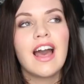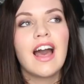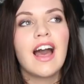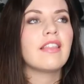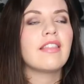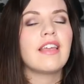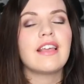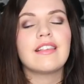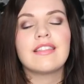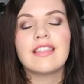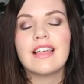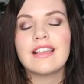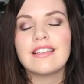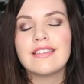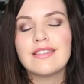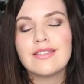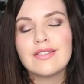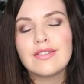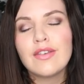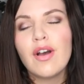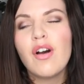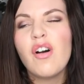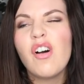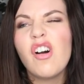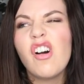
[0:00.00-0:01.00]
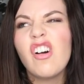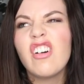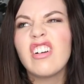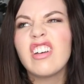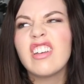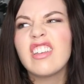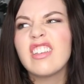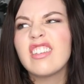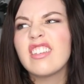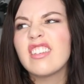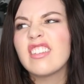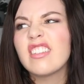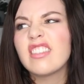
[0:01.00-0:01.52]
There's that
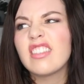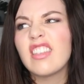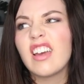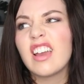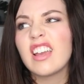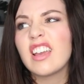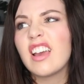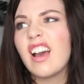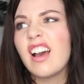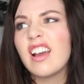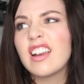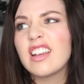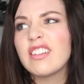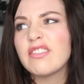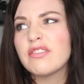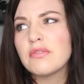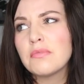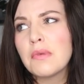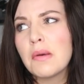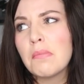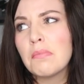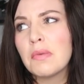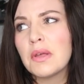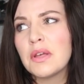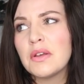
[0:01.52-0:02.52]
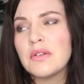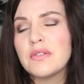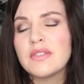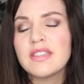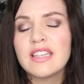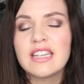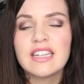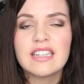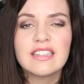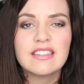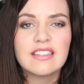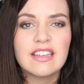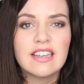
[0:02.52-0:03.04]
song that I can't even remember who
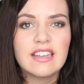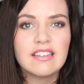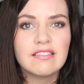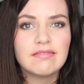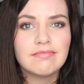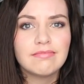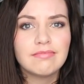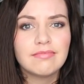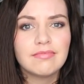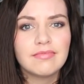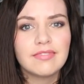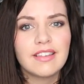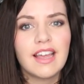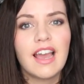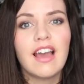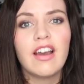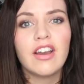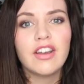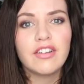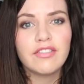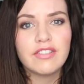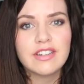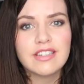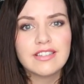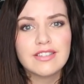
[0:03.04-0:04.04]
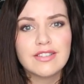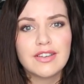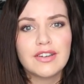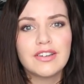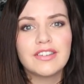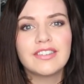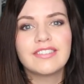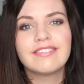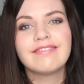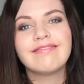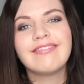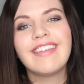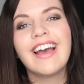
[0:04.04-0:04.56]
sings it, that Iris
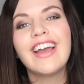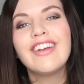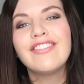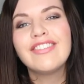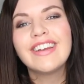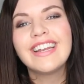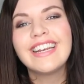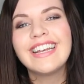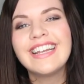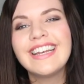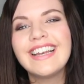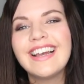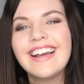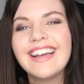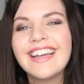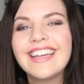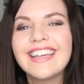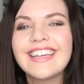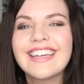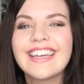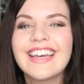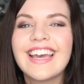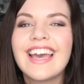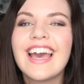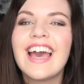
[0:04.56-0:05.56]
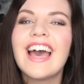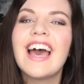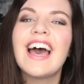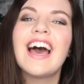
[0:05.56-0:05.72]
song I really like.